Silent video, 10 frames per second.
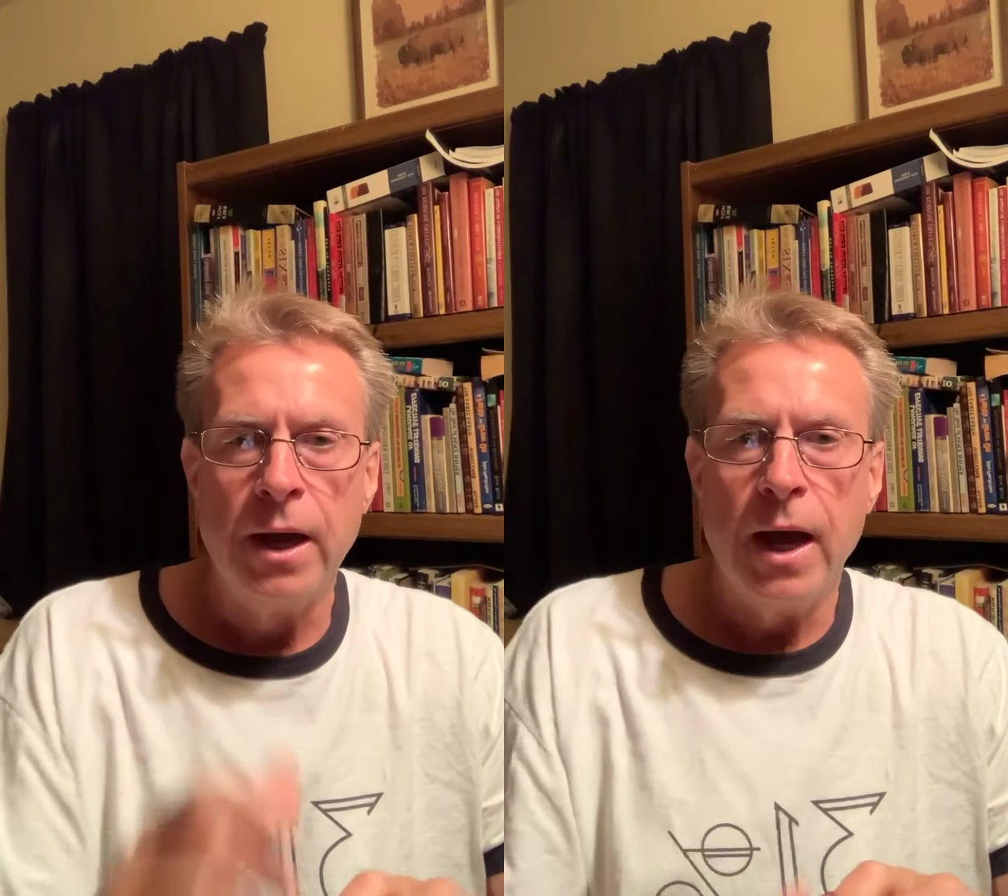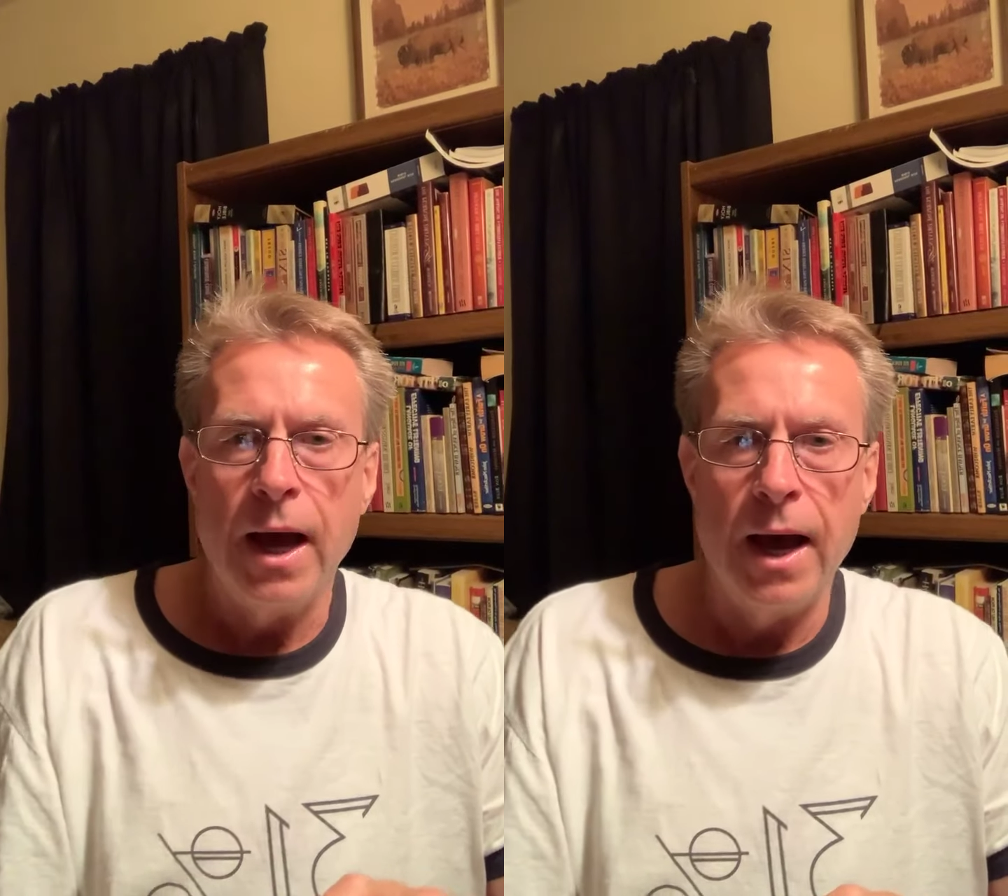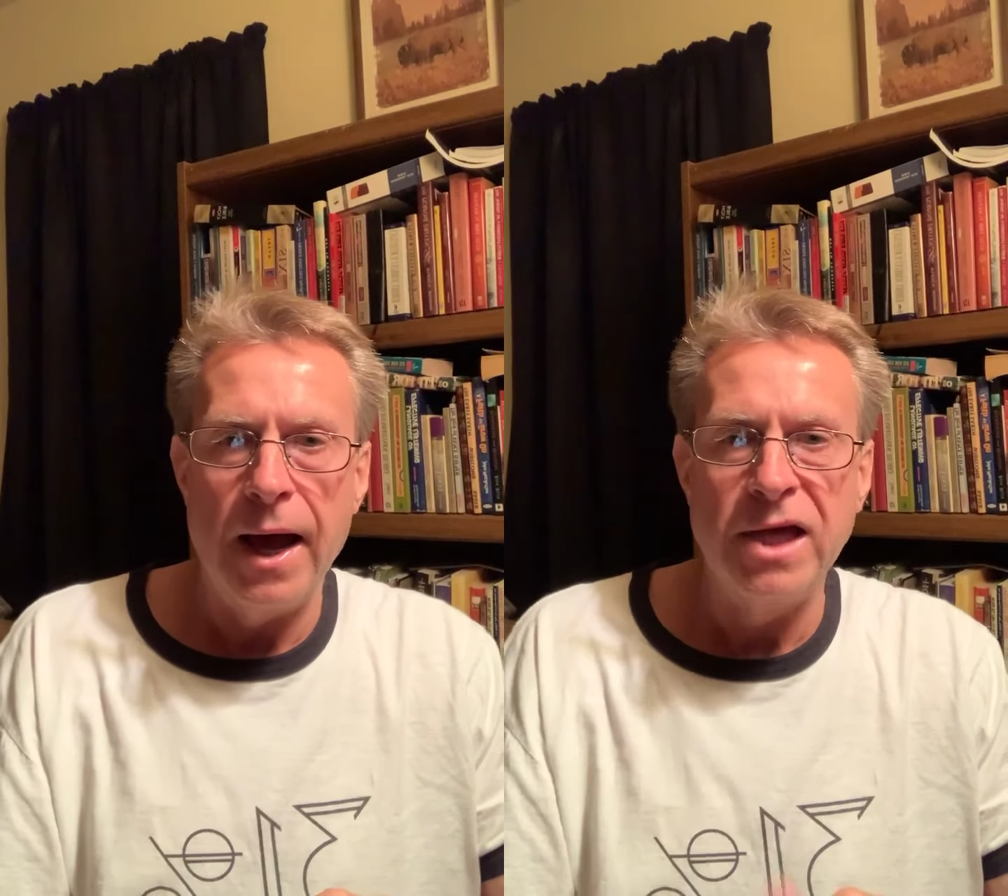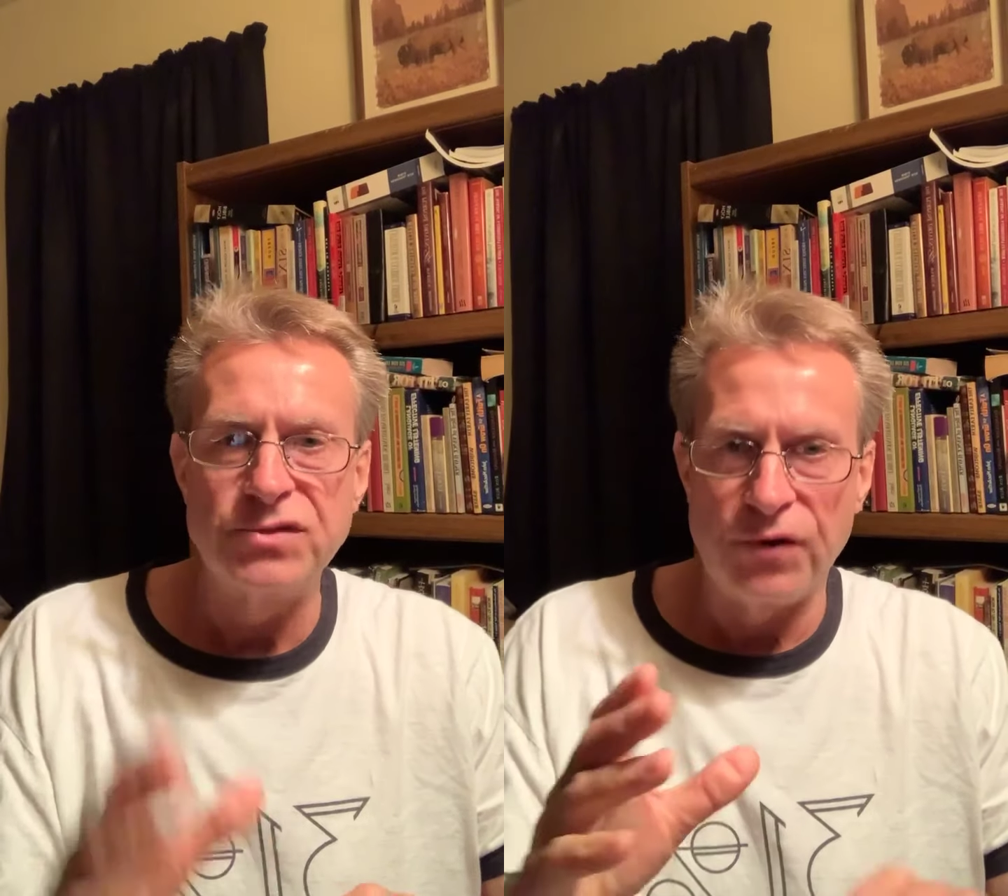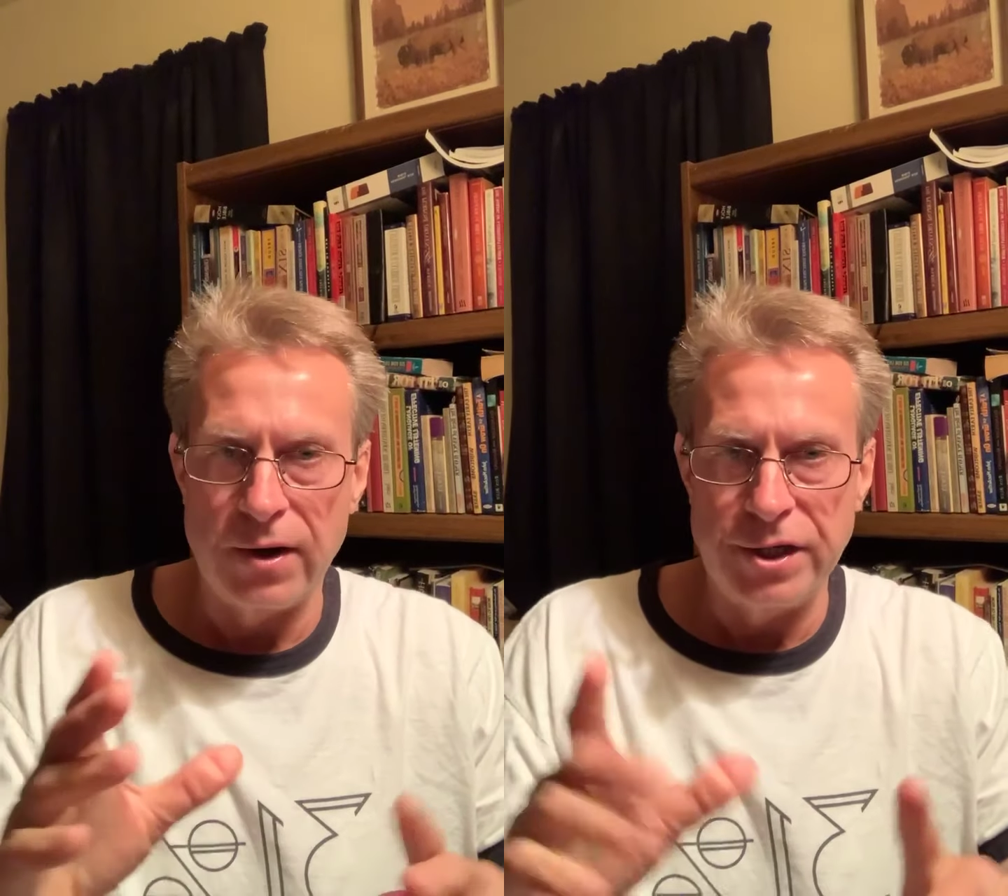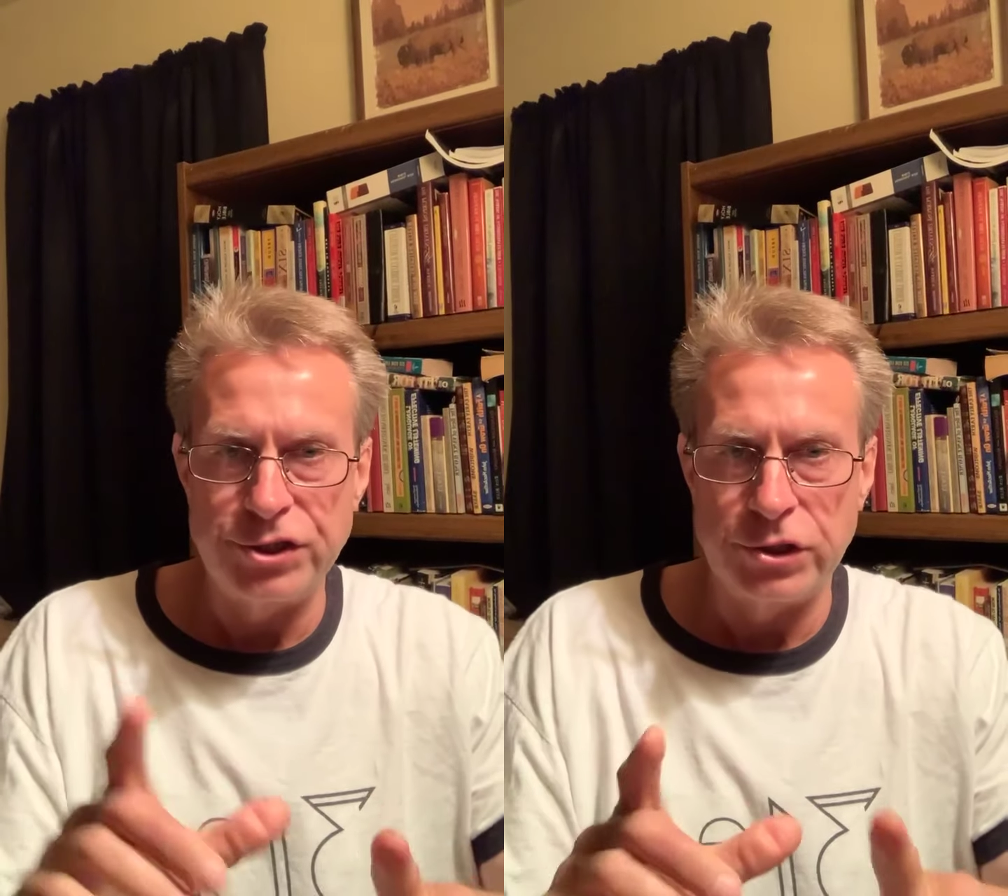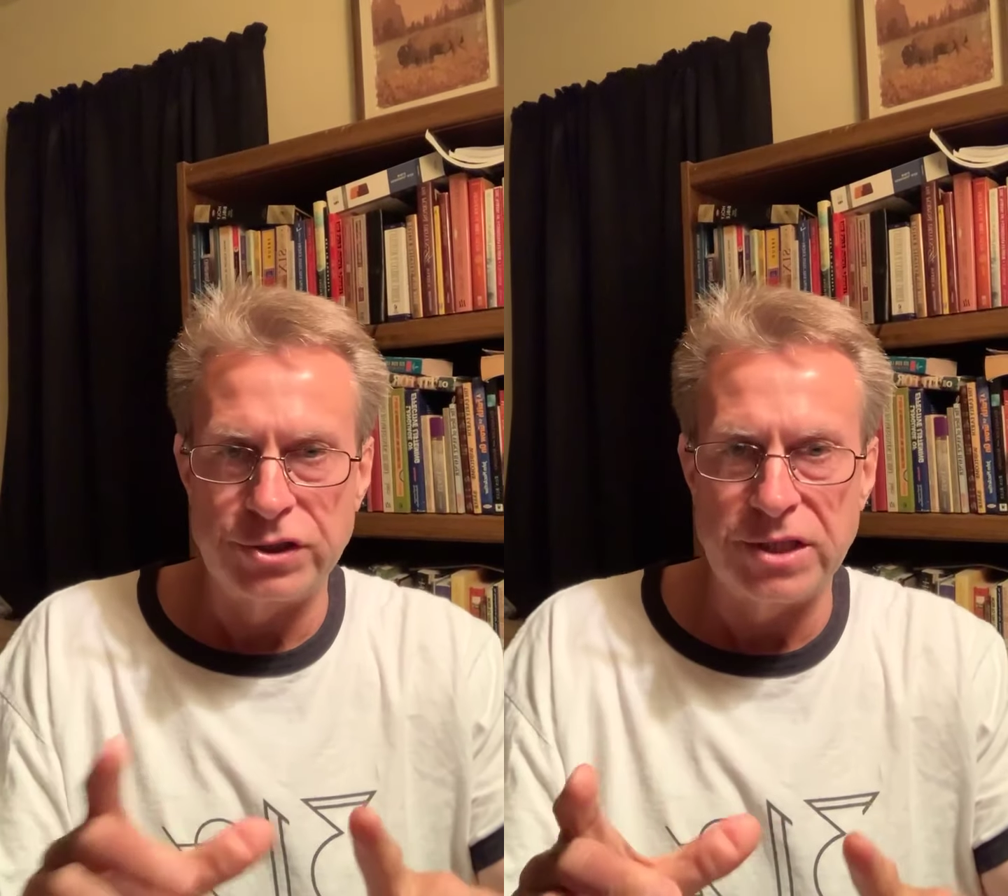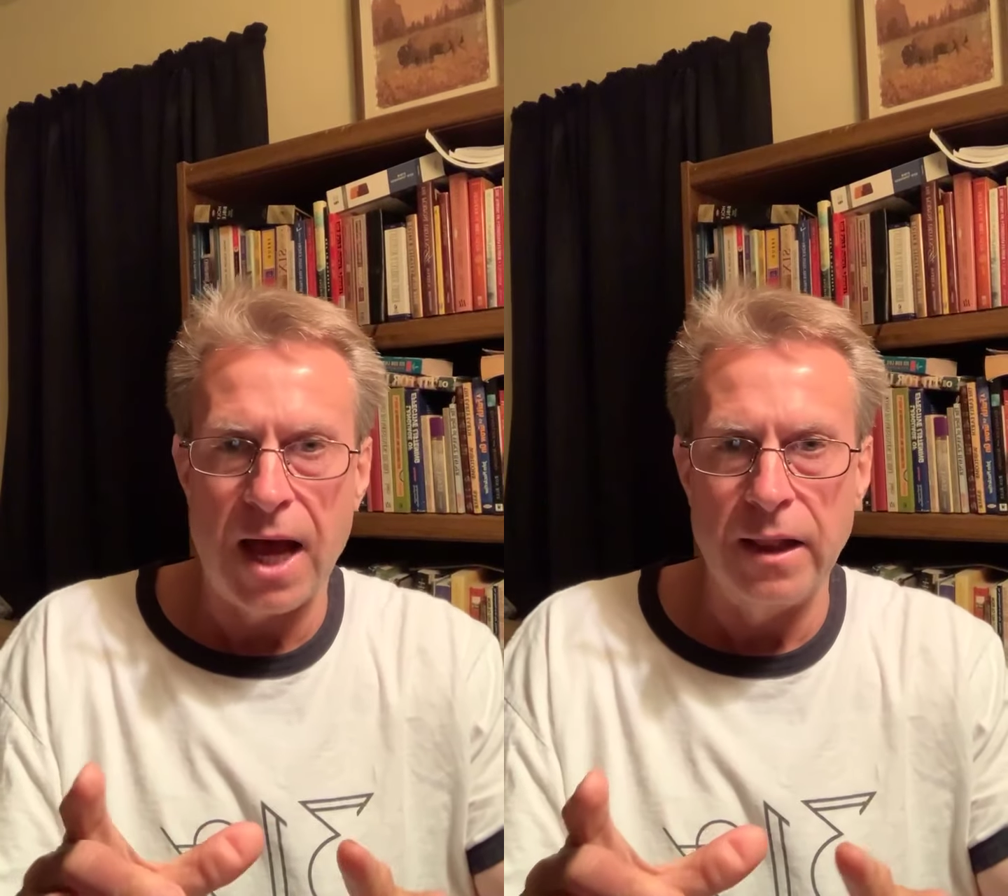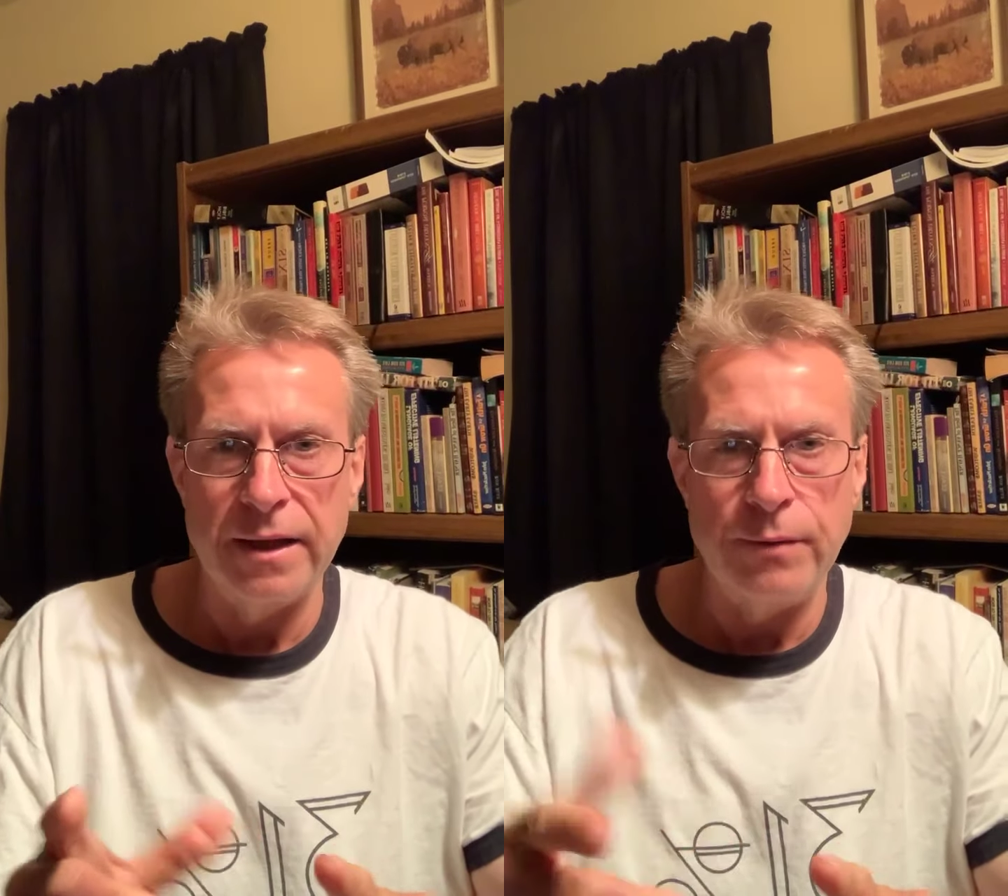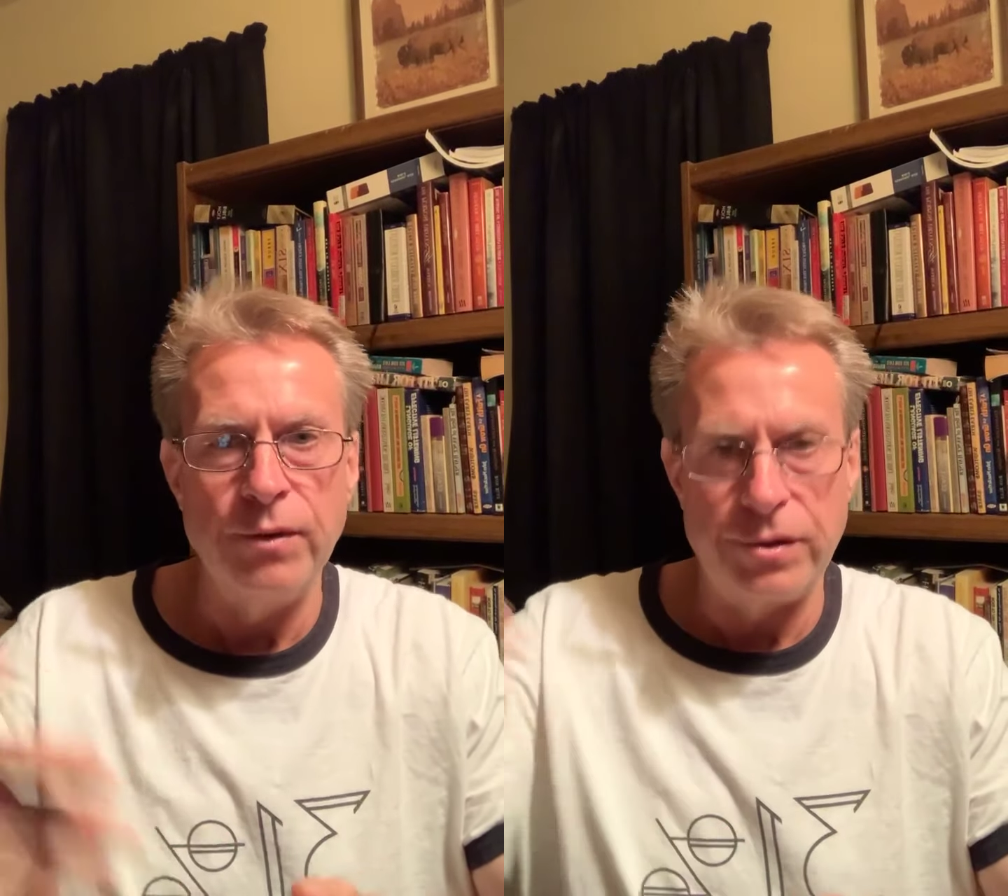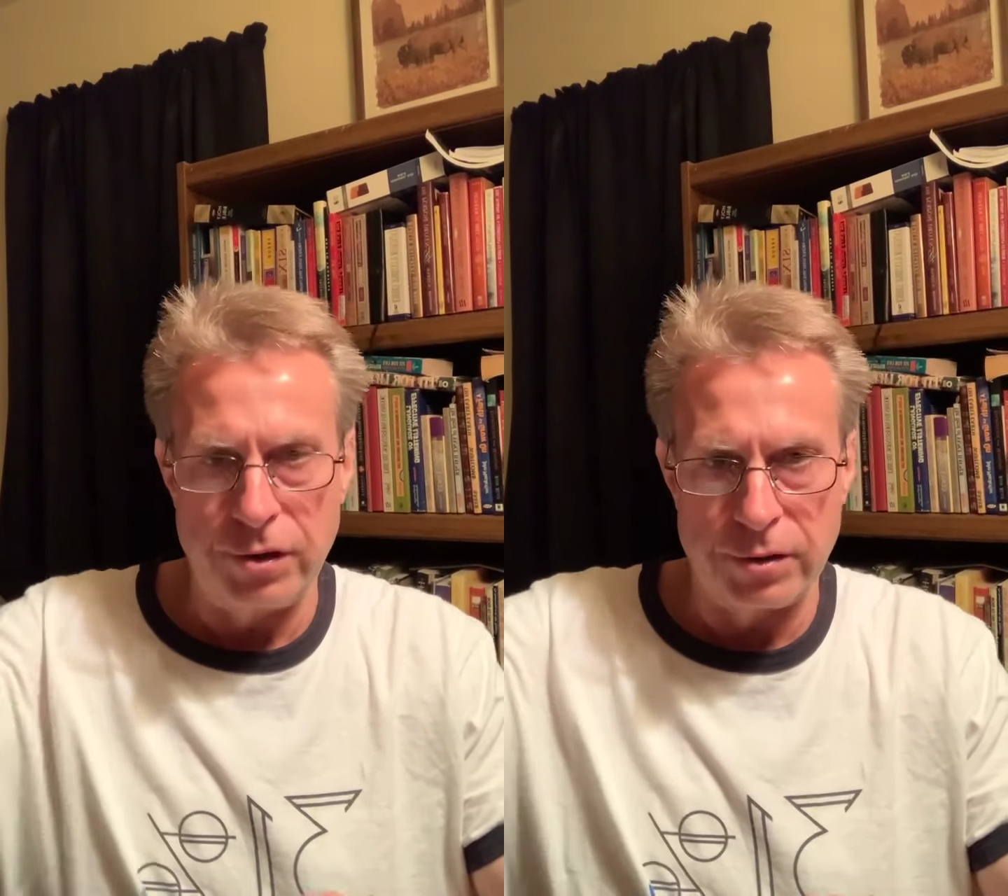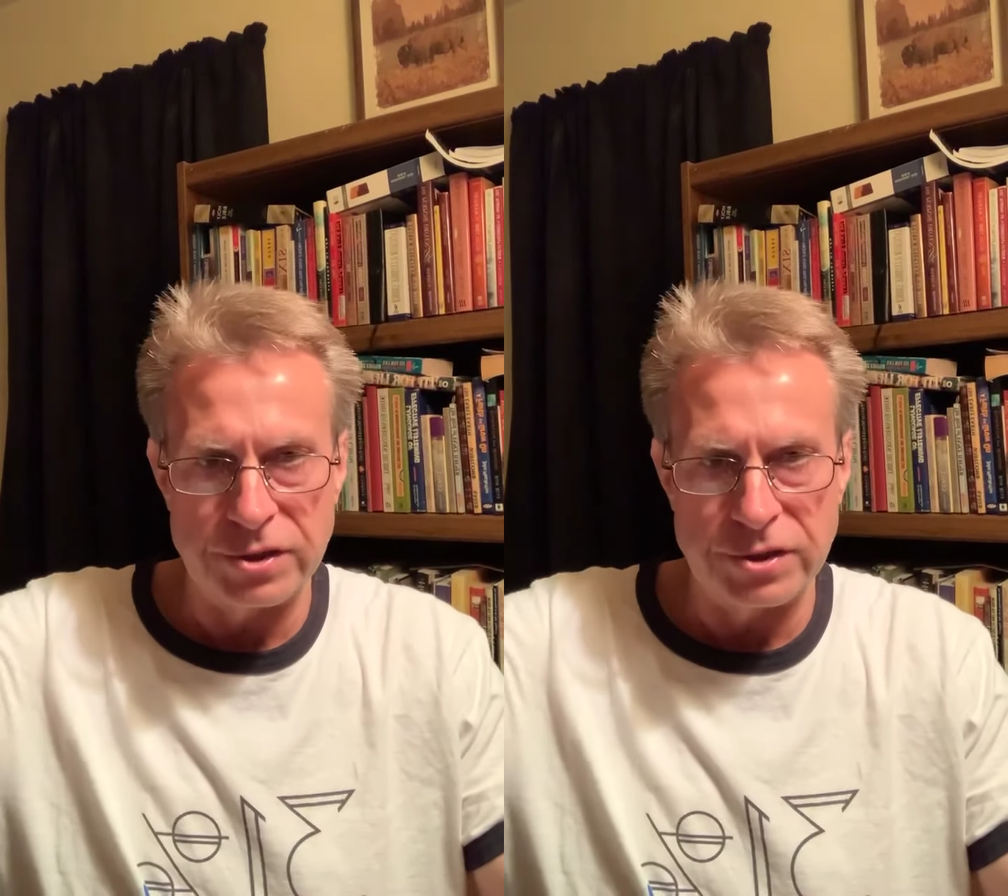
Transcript: as far as your solid with your